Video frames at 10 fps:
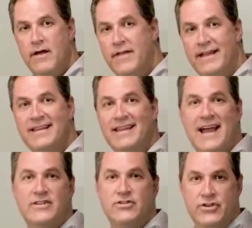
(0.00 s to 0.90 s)
they can
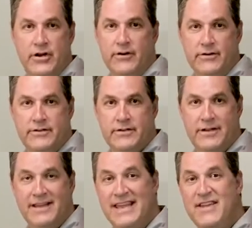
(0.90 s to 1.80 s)
last years,
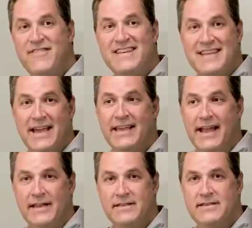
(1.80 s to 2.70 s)
even
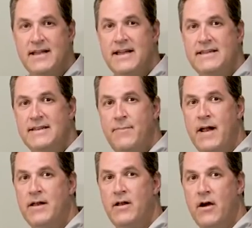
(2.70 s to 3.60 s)
decades,
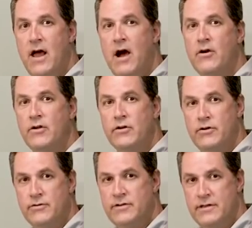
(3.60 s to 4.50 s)
depending on how you're
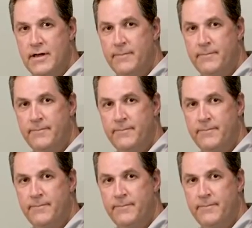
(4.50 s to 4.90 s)
using them.